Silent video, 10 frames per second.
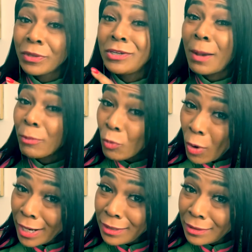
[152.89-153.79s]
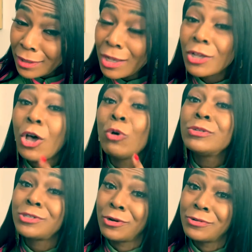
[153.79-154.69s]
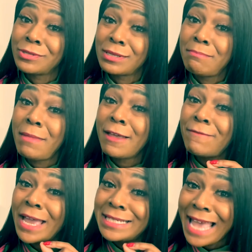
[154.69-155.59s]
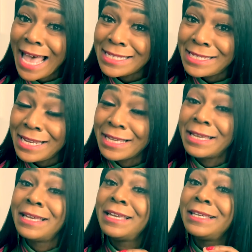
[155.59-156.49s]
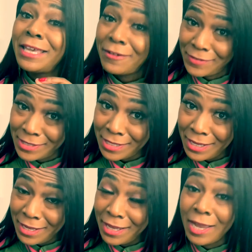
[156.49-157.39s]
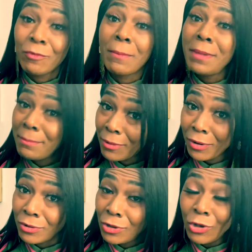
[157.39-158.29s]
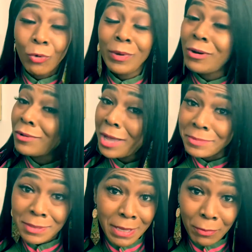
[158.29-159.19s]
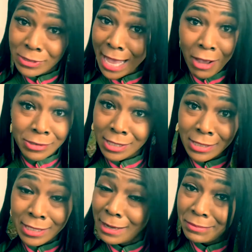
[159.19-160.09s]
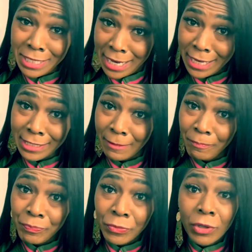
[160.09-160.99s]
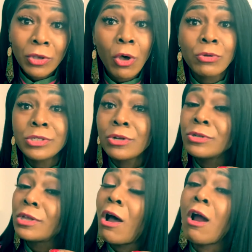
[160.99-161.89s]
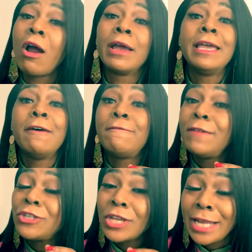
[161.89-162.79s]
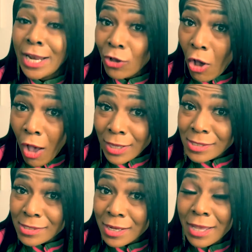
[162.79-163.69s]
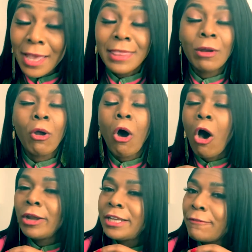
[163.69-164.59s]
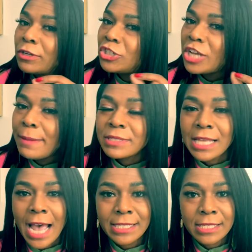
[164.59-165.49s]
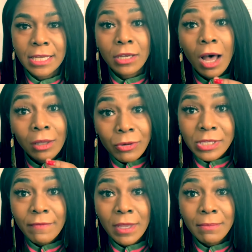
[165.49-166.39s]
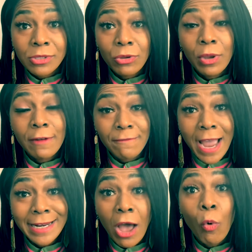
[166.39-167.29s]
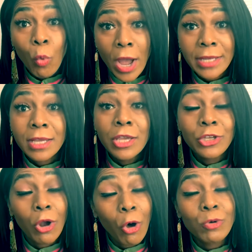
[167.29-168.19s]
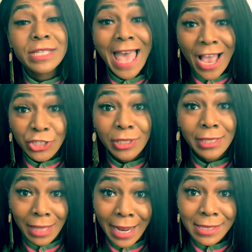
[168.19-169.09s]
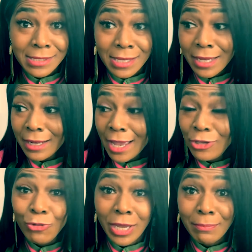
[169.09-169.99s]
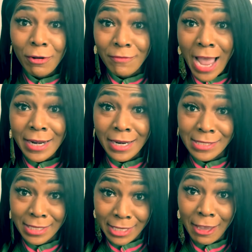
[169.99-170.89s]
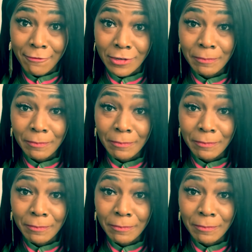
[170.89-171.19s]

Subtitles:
Number 1, coasters make fantastic gifts. And remember, we don't come to people's houses empty-handed. Coasters are efficient in cost. There are all different shapes, sizes, and colors of them, so you can find out what your host actually likes, and you can provide it as a gift.